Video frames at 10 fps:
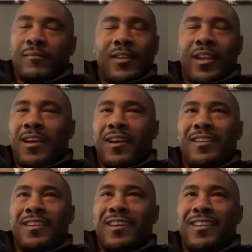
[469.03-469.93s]
Nah,
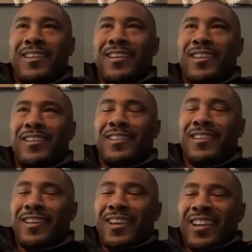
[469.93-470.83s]
it
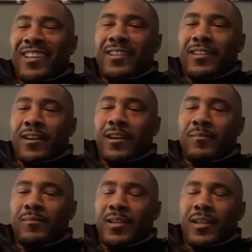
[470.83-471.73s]
didn't
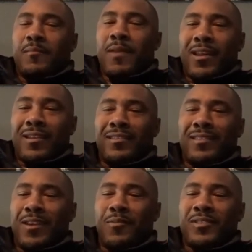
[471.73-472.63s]
come. It didn't matter.
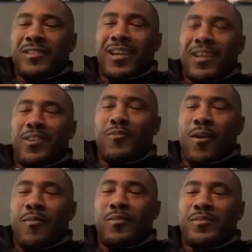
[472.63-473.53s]
They wasn't that good
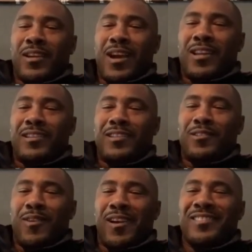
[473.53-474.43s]
while we was in college
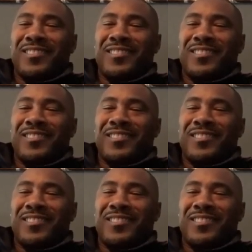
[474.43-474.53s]
anyway.